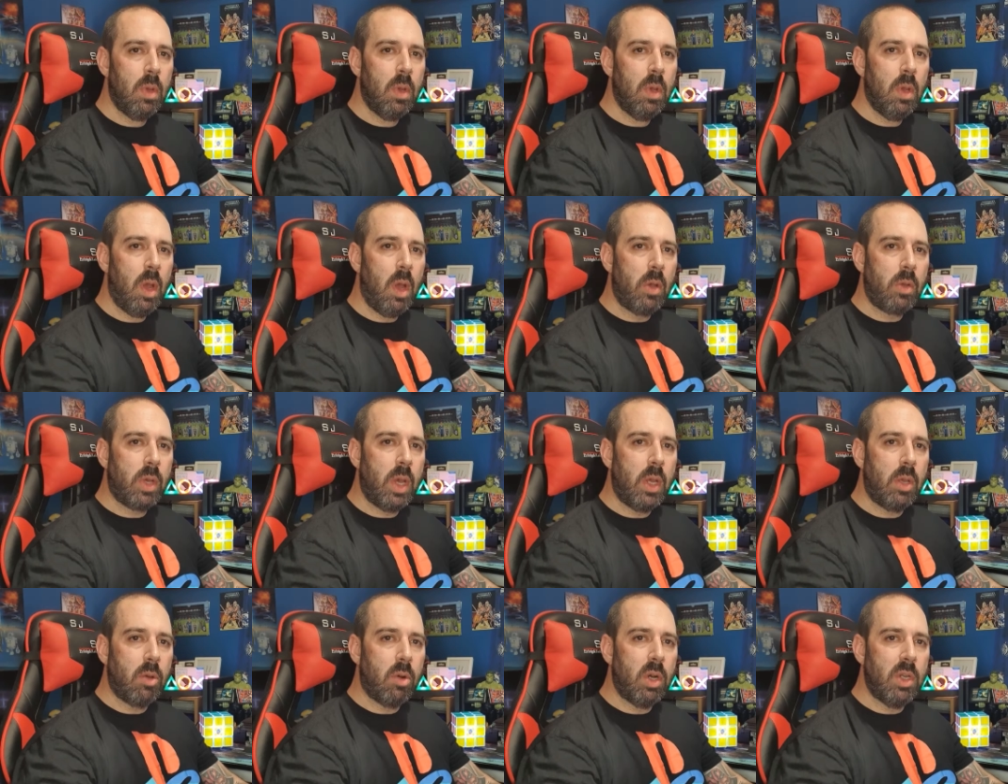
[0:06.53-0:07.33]

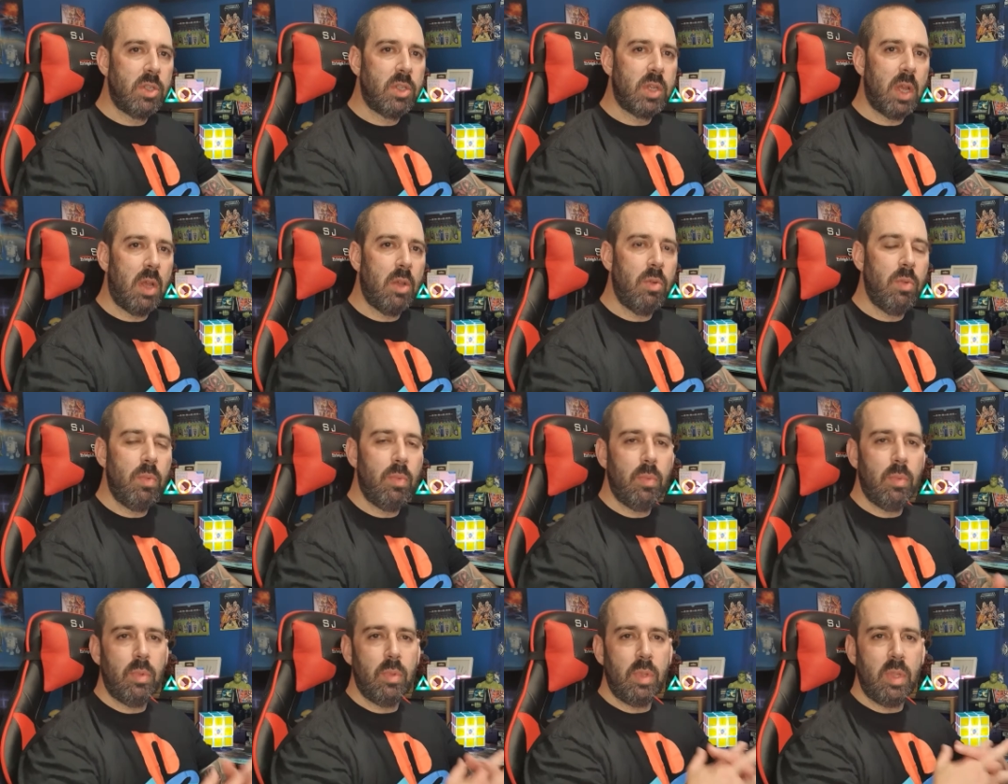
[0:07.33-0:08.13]
Okay guys, so
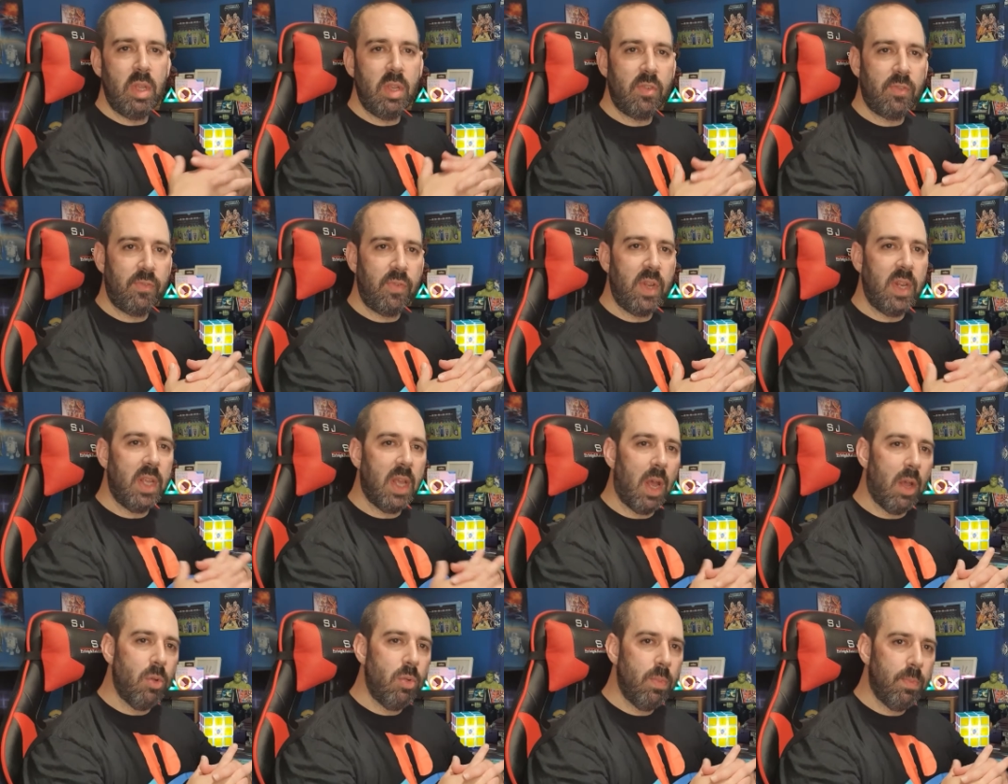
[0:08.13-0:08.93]
this
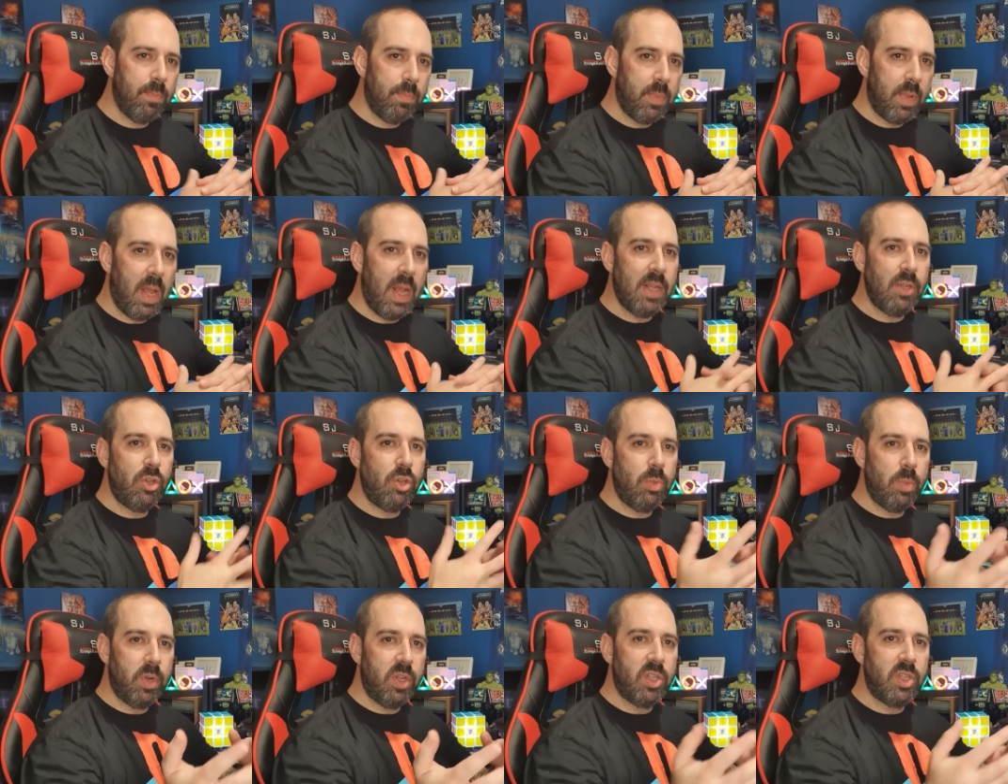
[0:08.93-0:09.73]
video, as
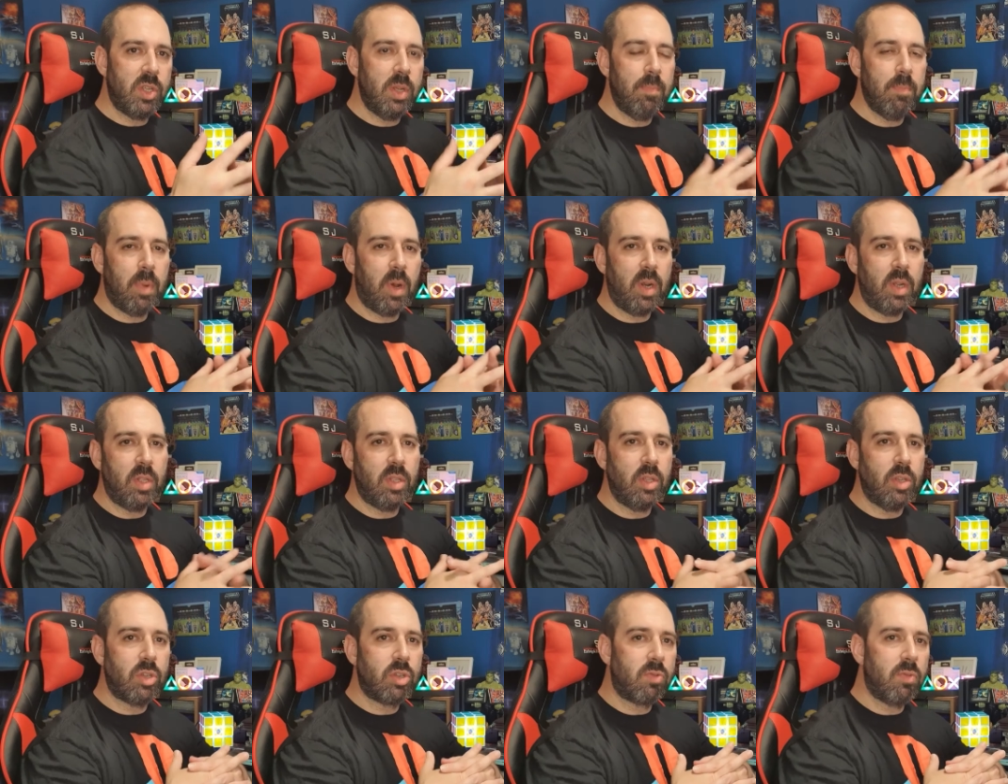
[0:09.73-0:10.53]
you would have seen by the
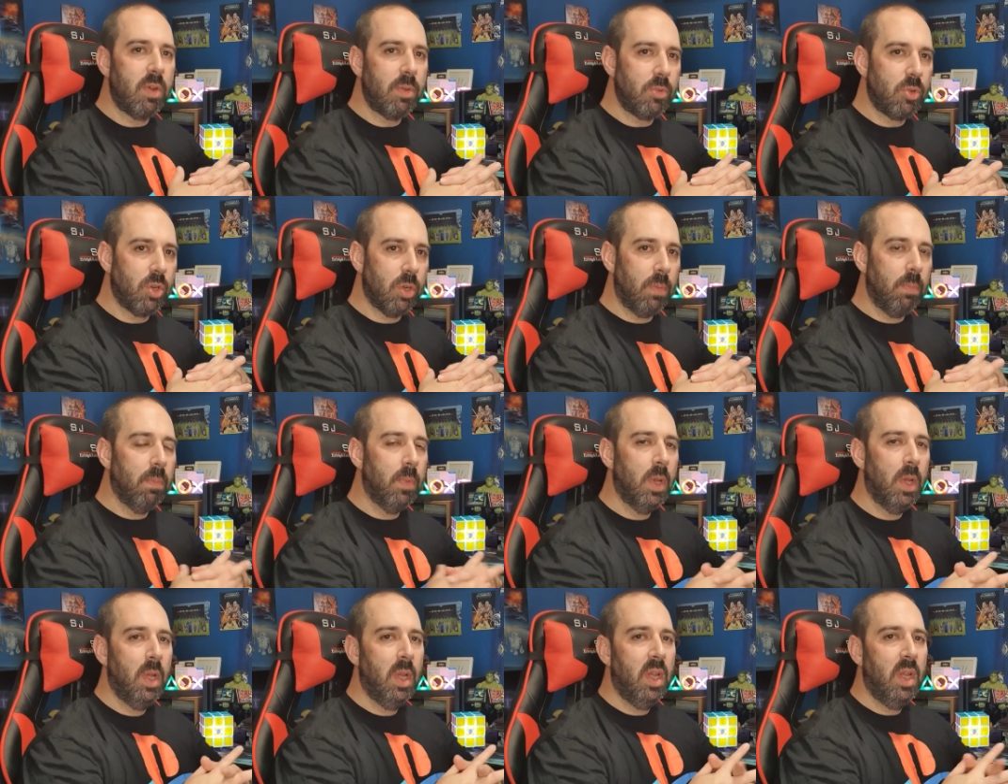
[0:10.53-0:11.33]
description,
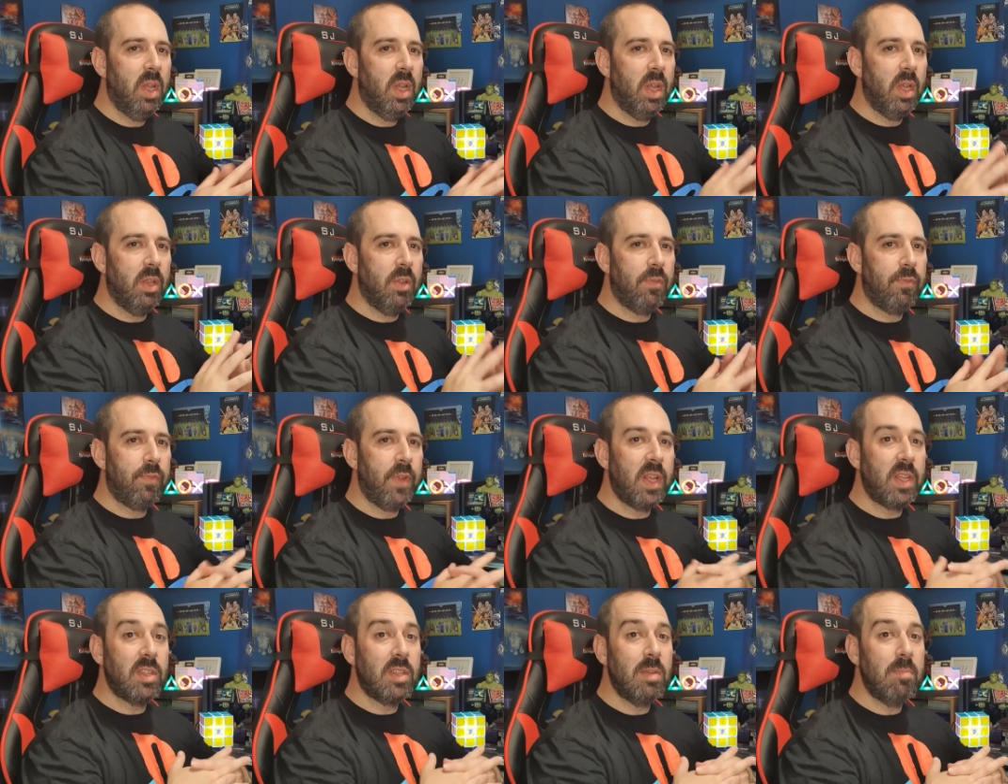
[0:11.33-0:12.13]
is
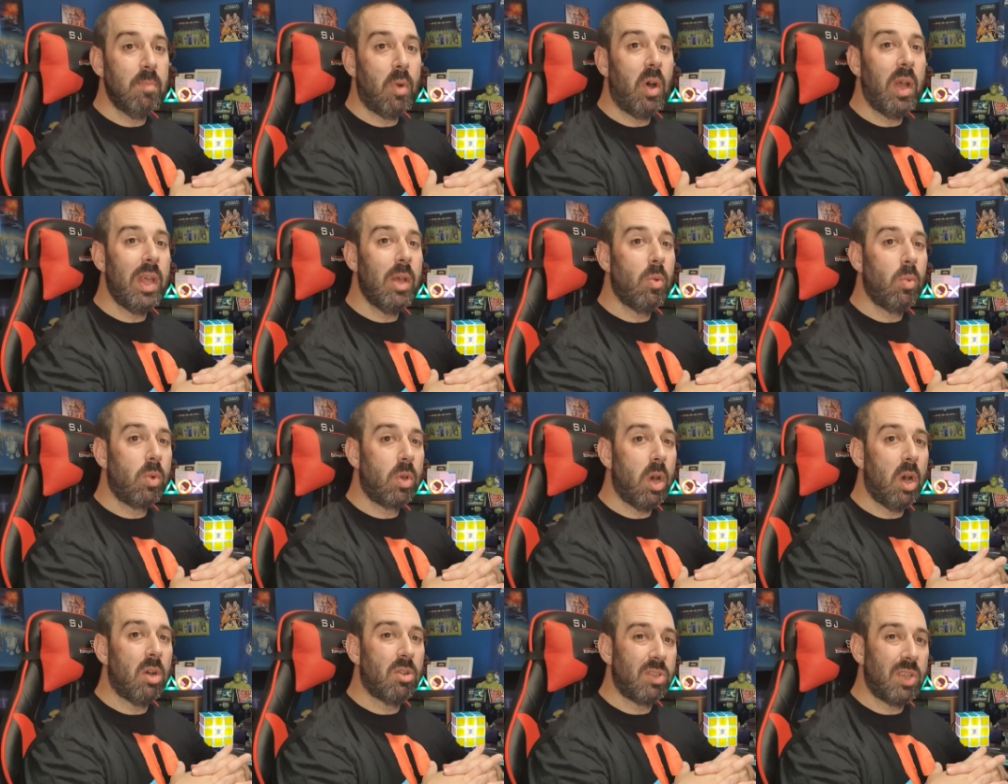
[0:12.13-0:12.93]
fixing my
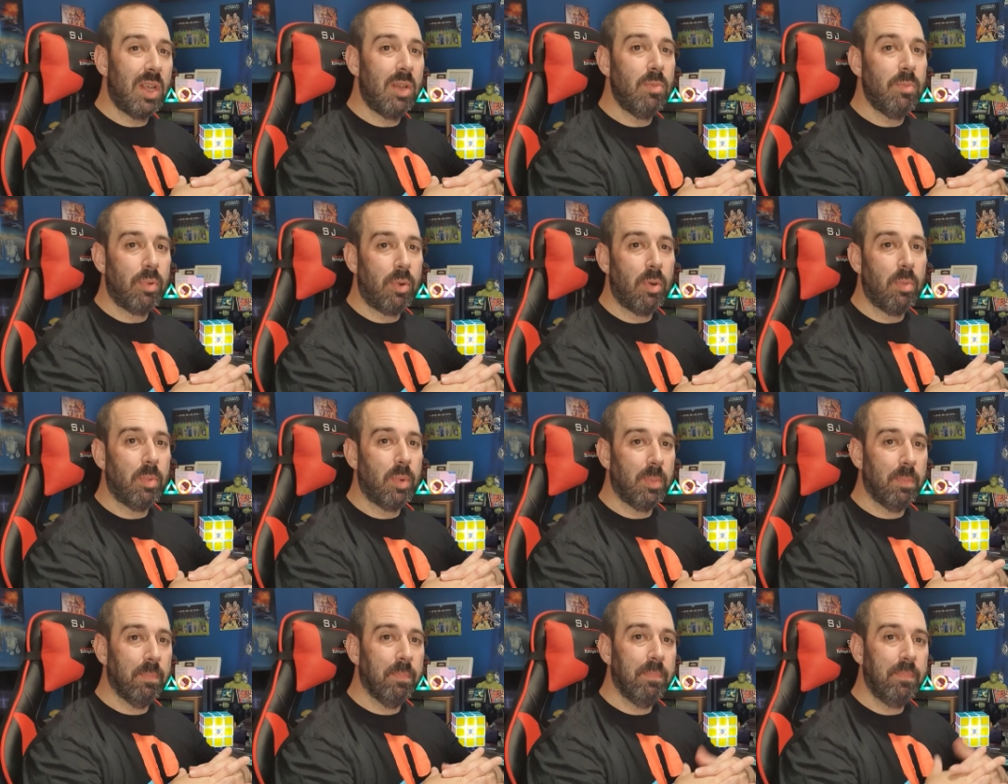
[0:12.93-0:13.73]
Elgato
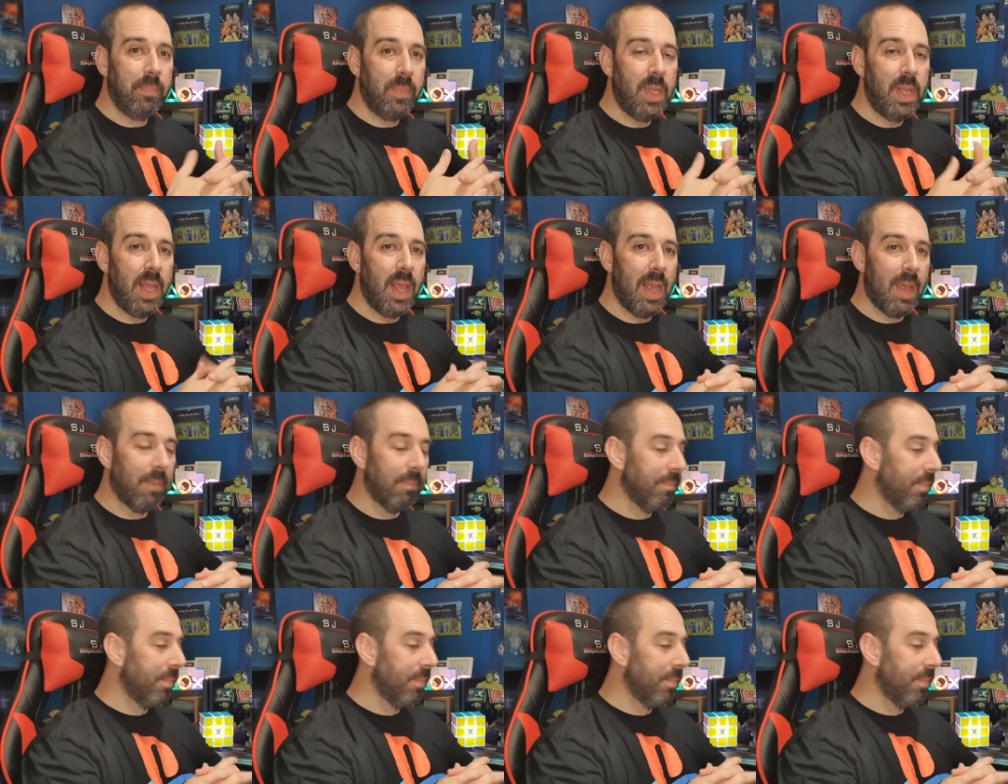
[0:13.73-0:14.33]
problem. Yeah.